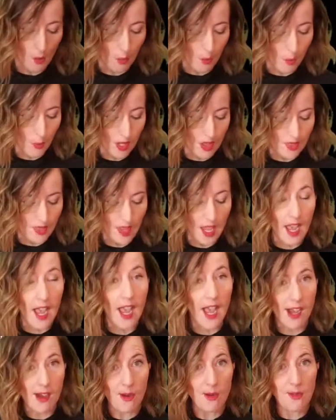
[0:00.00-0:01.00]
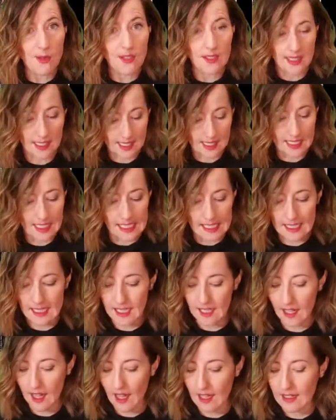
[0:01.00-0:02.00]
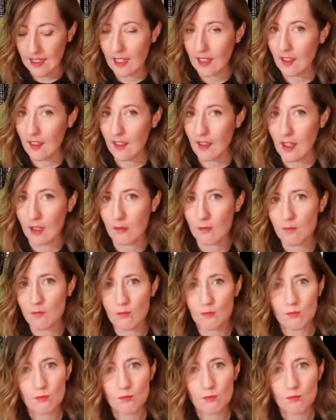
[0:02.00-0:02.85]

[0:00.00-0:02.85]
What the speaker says: without eating anything.